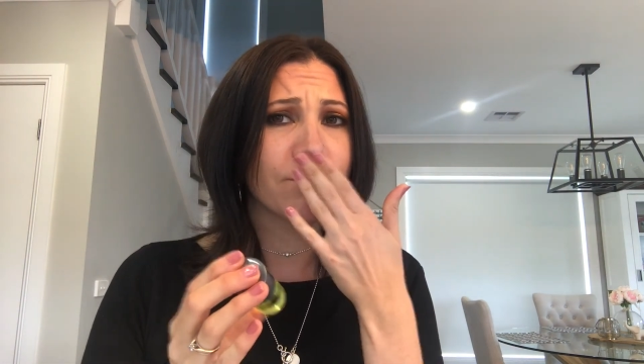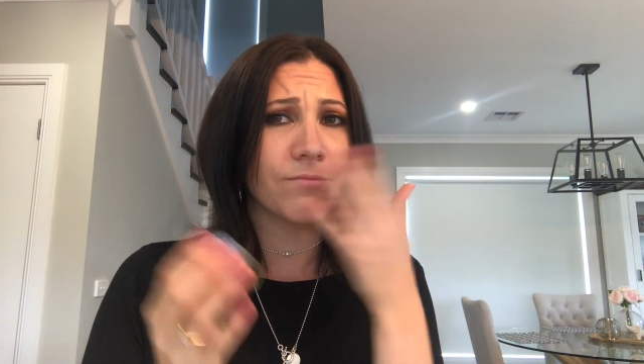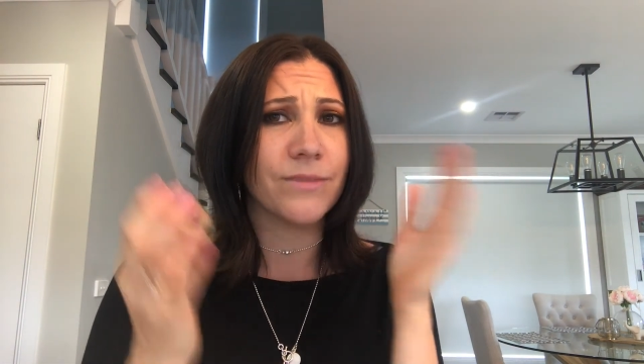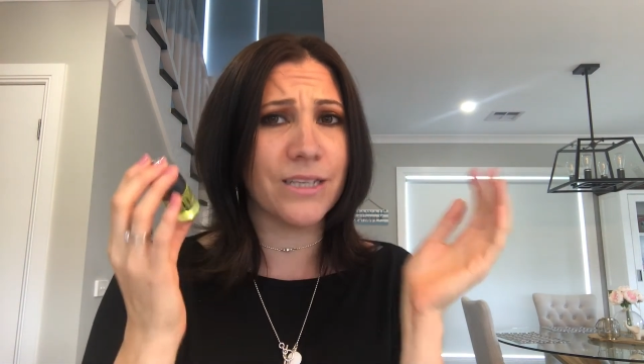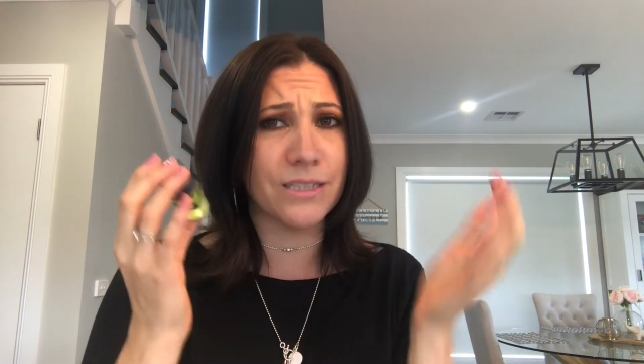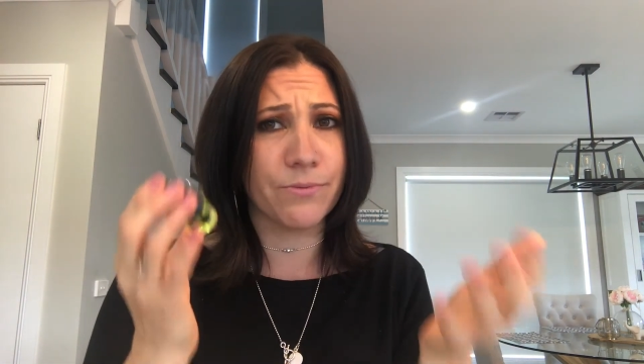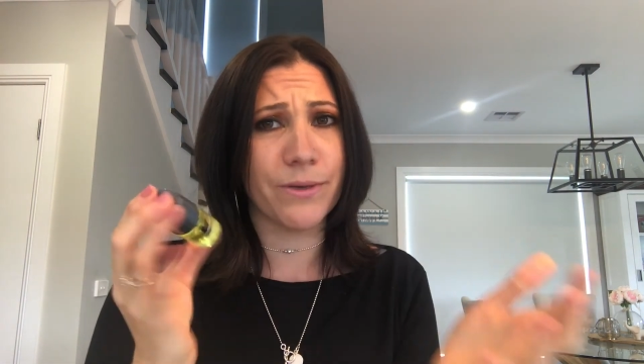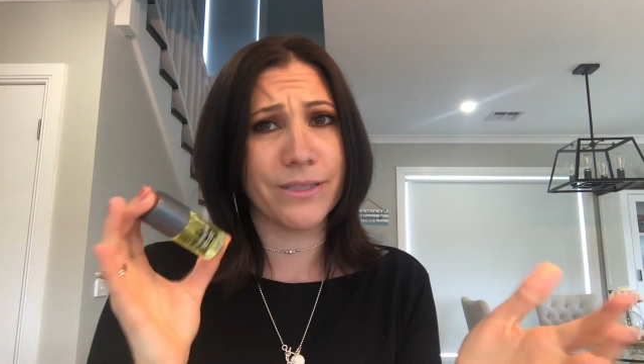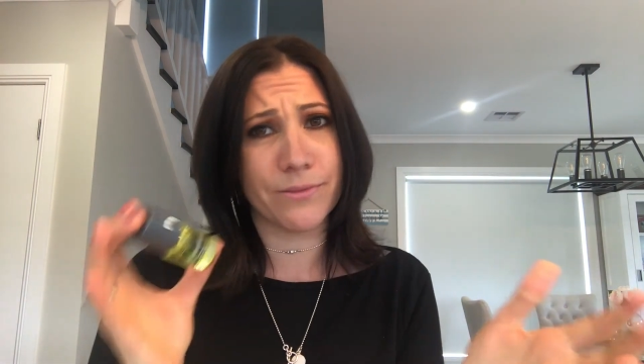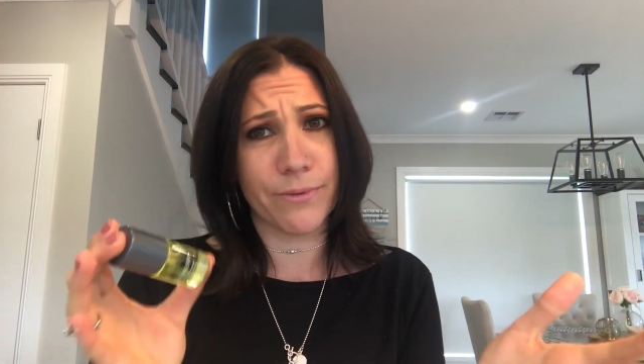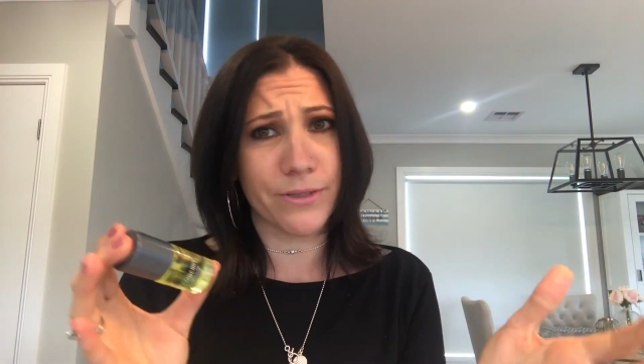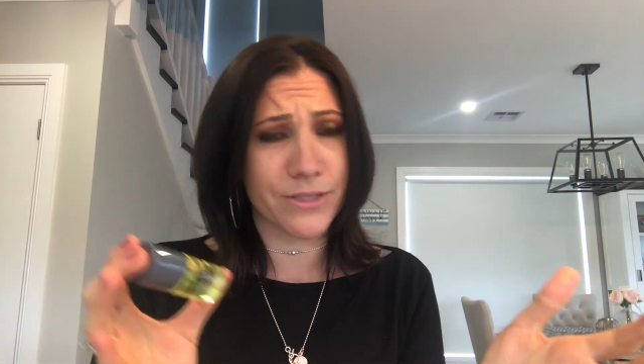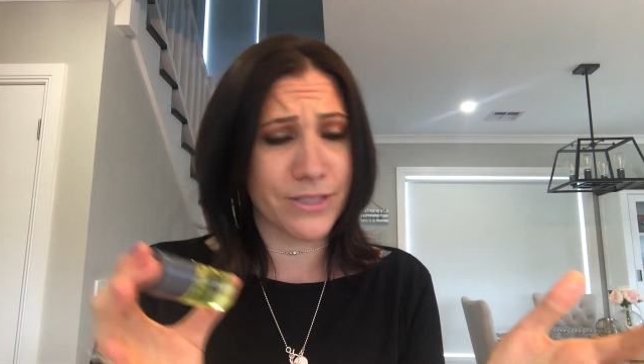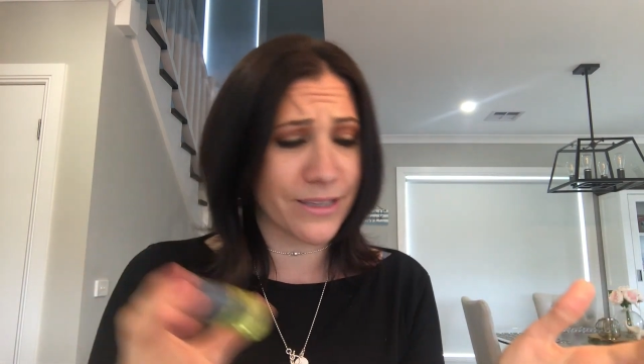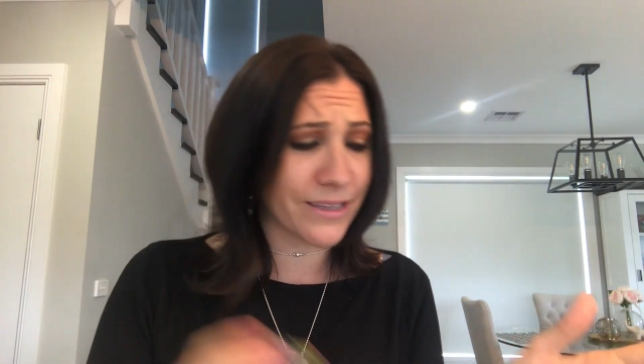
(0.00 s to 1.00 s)
This one
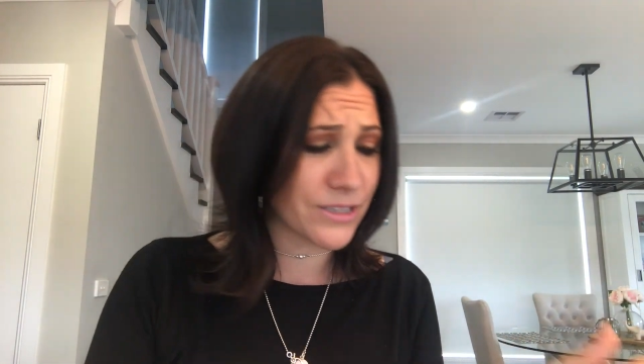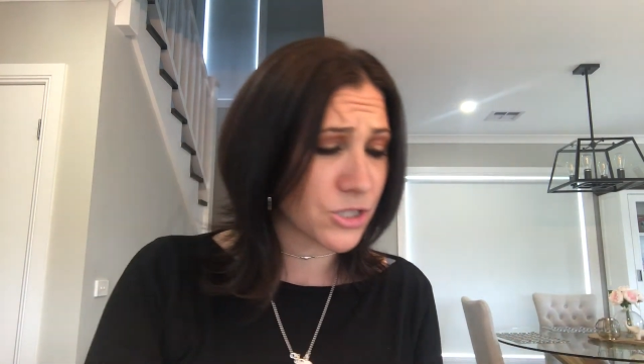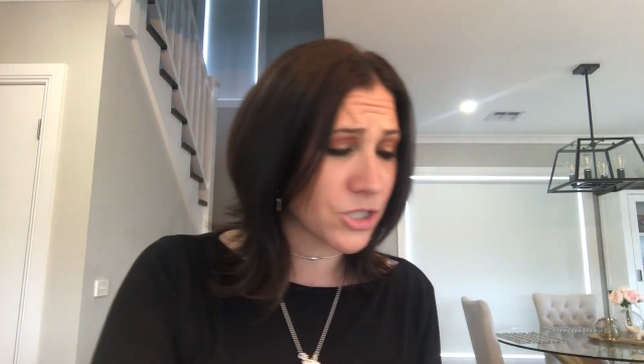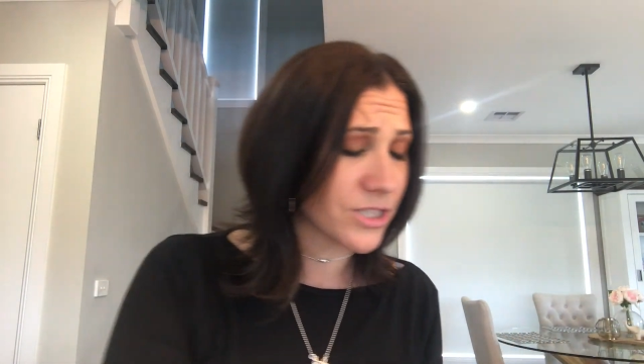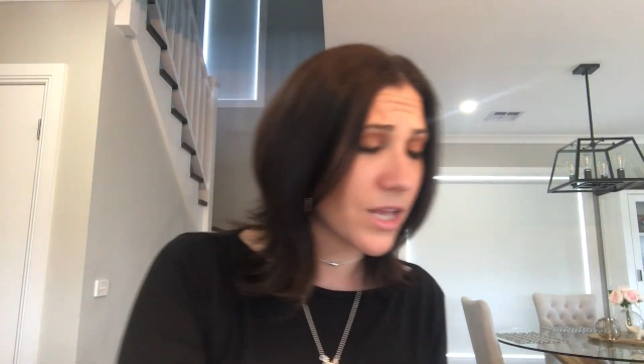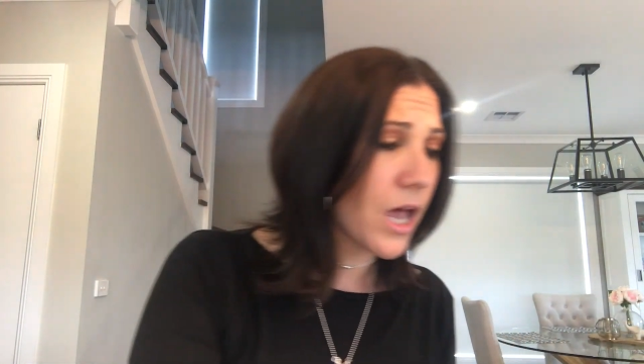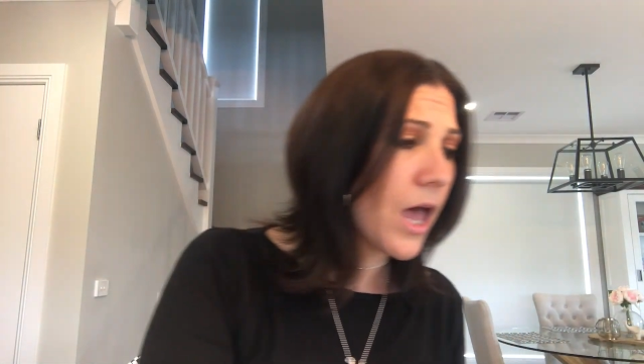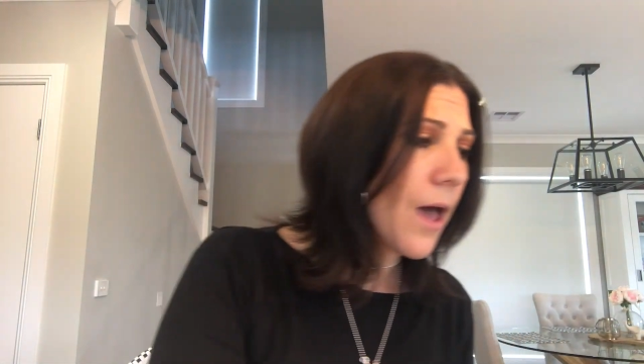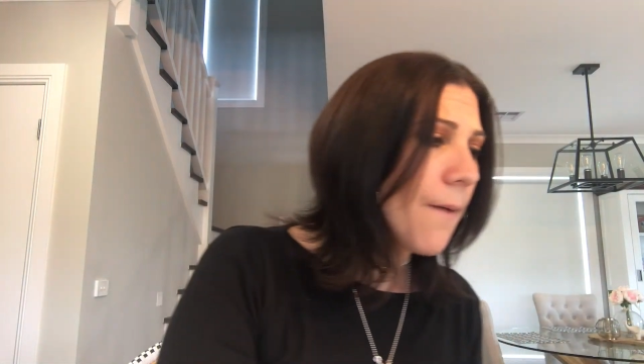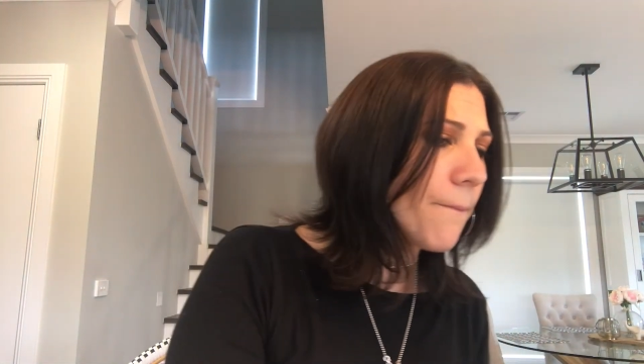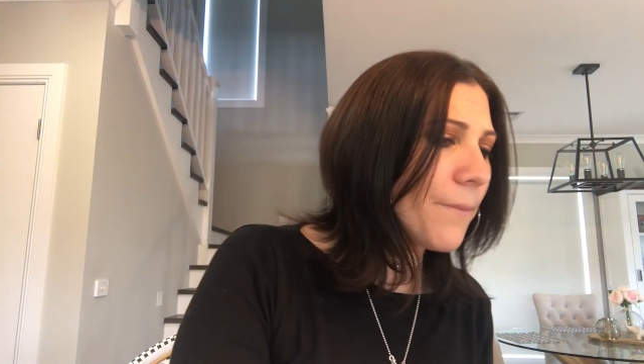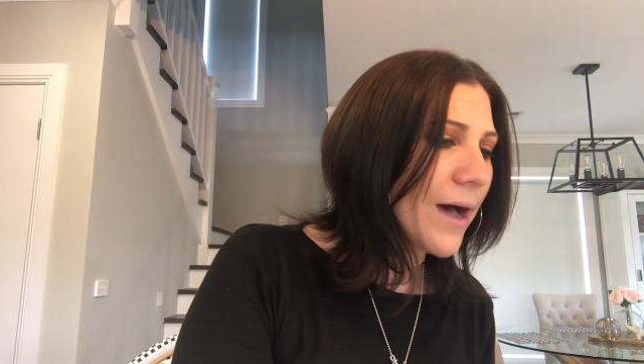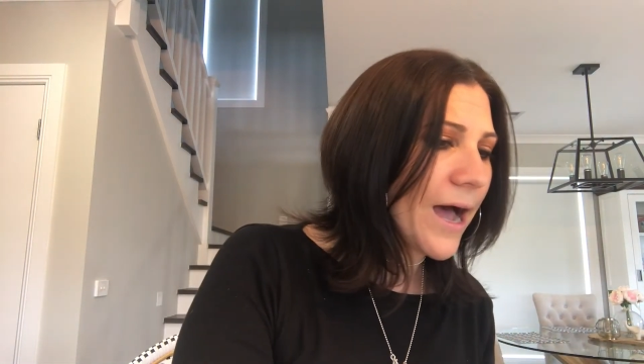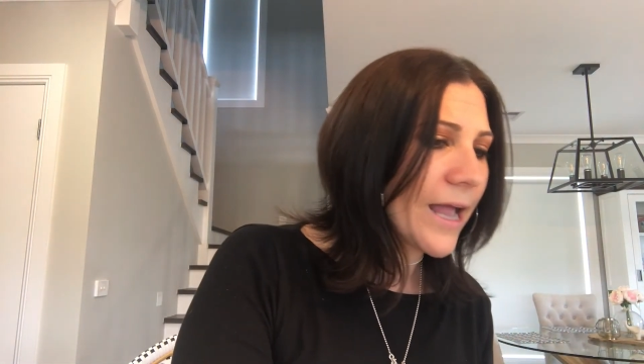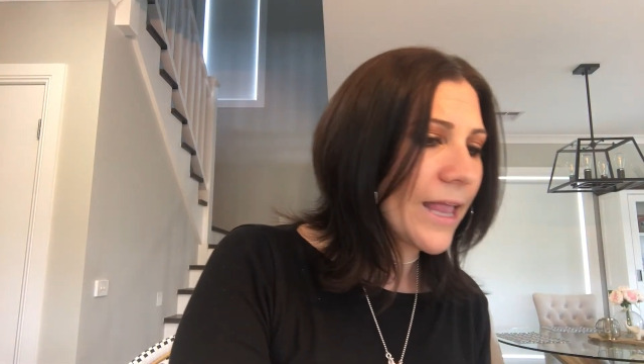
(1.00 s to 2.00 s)
smells delicious,
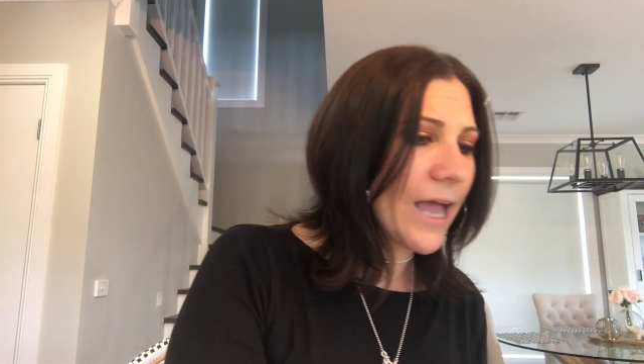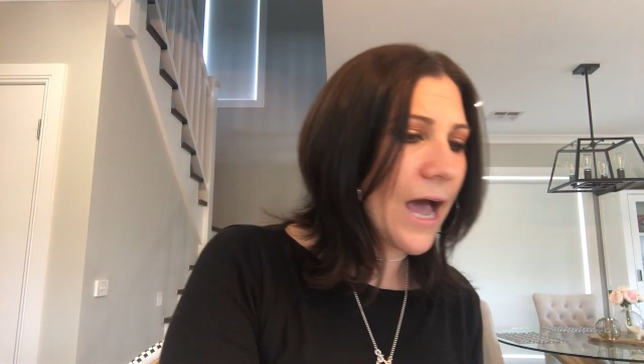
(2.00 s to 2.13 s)
but